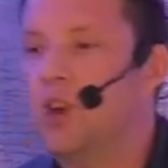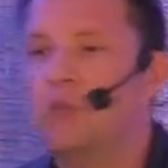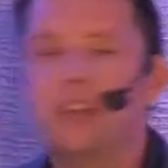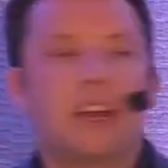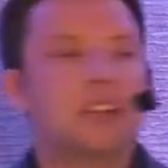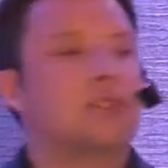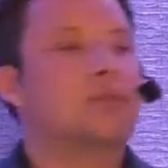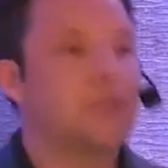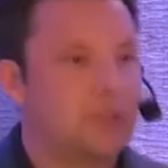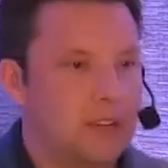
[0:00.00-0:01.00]
are over the age of
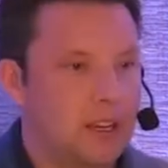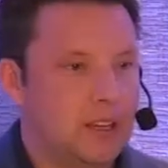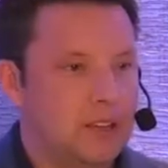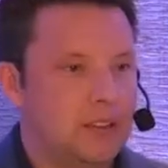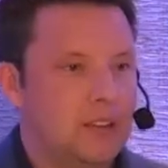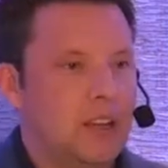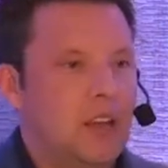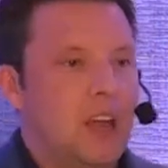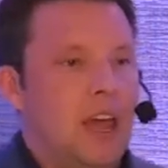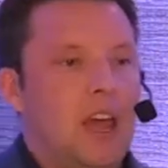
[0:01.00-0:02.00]
50.
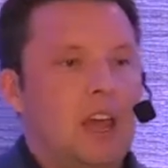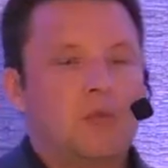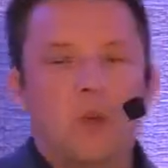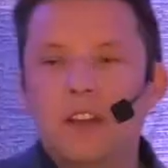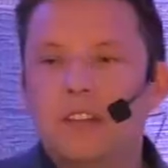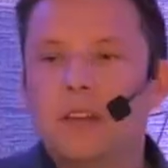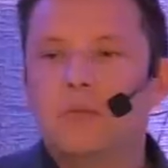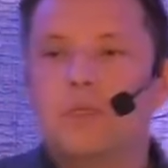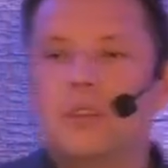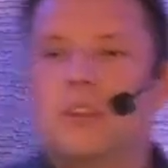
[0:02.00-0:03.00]
And one of
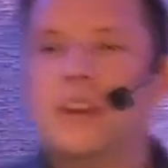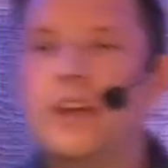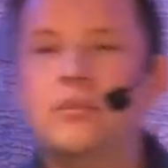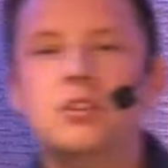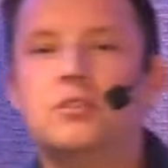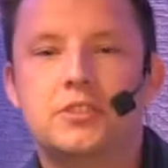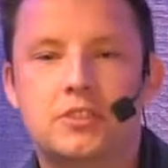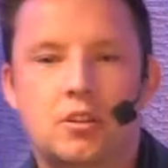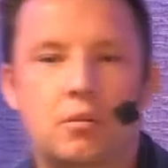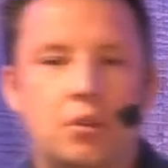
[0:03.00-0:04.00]
them never
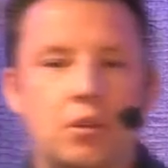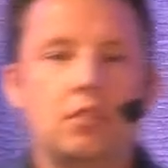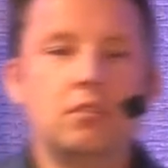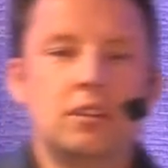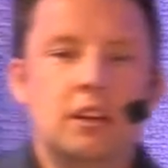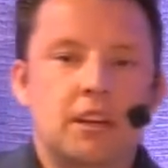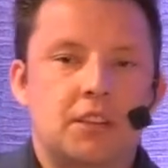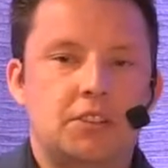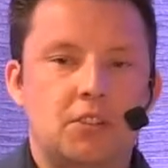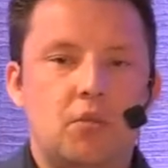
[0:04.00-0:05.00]
uses a computer,
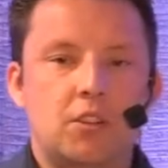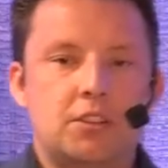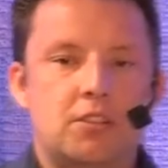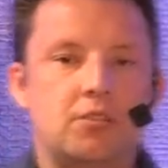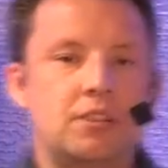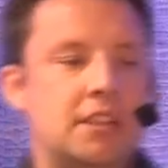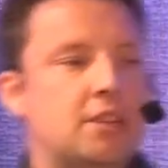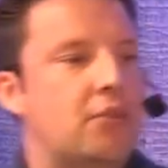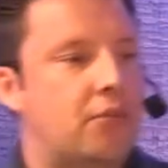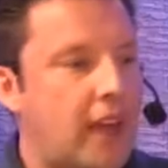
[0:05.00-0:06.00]
still wants to
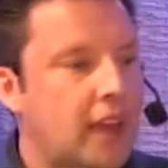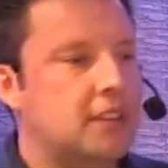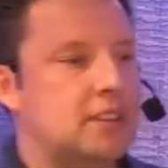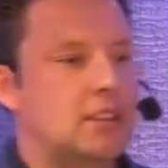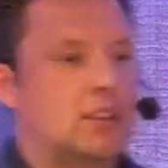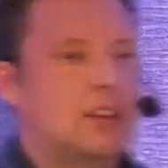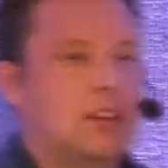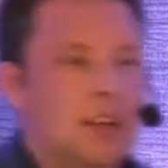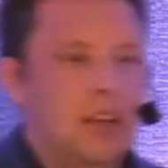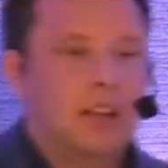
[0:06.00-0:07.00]
receive a fax,
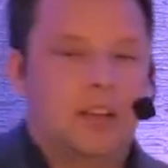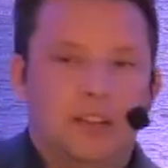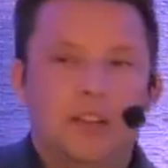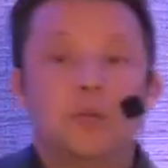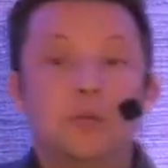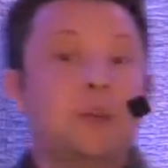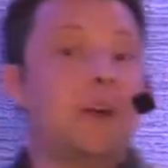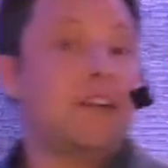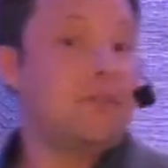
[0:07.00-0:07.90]
and this would be my